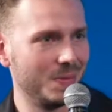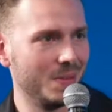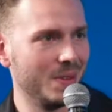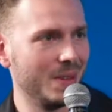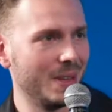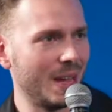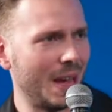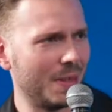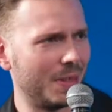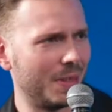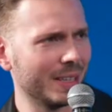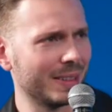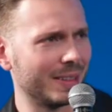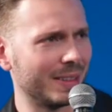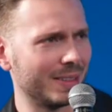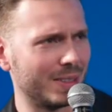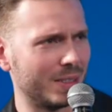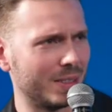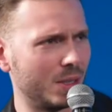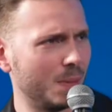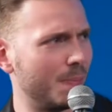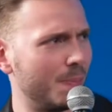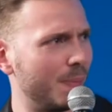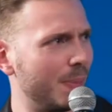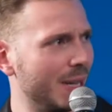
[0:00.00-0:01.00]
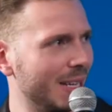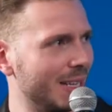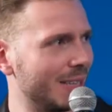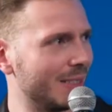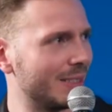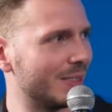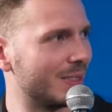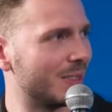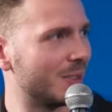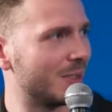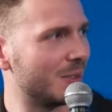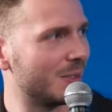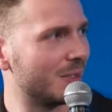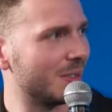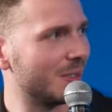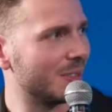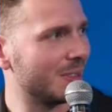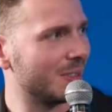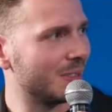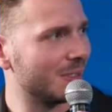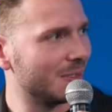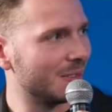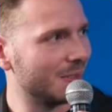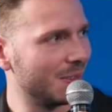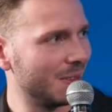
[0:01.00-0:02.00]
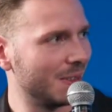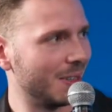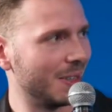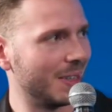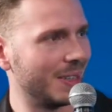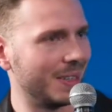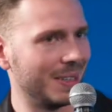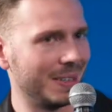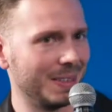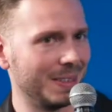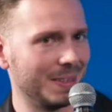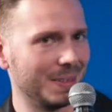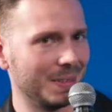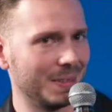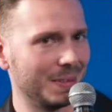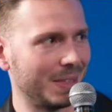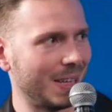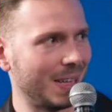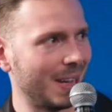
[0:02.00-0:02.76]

I think this is the biggest uh,